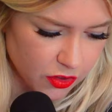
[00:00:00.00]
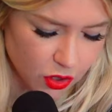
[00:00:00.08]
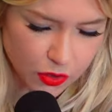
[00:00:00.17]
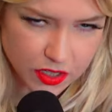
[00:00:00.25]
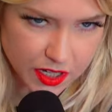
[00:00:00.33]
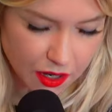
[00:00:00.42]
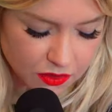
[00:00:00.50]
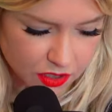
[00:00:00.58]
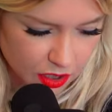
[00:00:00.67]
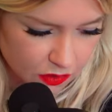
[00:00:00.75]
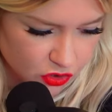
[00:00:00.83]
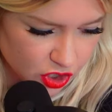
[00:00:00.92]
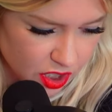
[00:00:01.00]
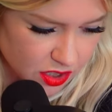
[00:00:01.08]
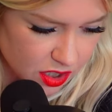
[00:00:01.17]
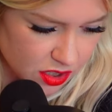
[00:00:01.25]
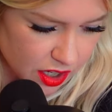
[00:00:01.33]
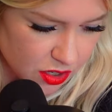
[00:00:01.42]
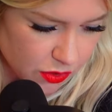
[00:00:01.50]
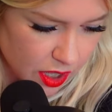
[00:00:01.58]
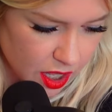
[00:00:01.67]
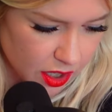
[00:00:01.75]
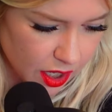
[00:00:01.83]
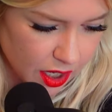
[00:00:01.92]
The only downside of Jace is that you
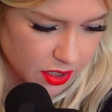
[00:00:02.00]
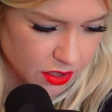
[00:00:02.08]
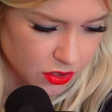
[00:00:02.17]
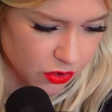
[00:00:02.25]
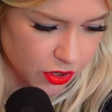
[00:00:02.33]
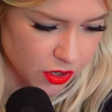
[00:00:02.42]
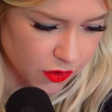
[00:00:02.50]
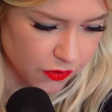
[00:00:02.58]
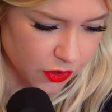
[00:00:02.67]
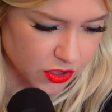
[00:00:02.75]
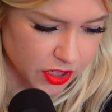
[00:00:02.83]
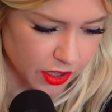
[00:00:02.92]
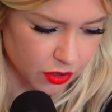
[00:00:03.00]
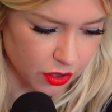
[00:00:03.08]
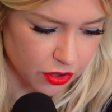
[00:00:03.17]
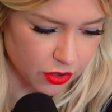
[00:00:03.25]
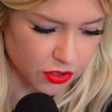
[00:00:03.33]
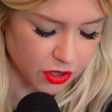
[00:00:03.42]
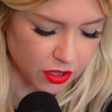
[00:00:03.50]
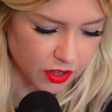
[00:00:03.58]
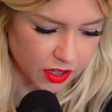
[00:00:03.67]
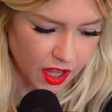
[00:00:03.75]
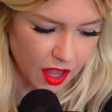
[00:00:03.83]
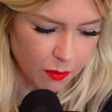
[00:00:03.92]
can't cast it during your first, second, or third turn of the
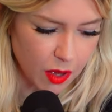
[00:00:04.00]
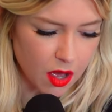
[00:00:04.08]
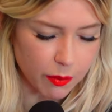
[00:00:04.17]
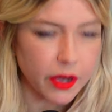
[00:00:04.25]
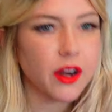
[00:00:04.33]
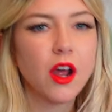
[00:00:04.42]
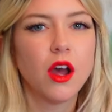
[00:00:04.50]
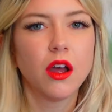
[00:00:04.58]
game. But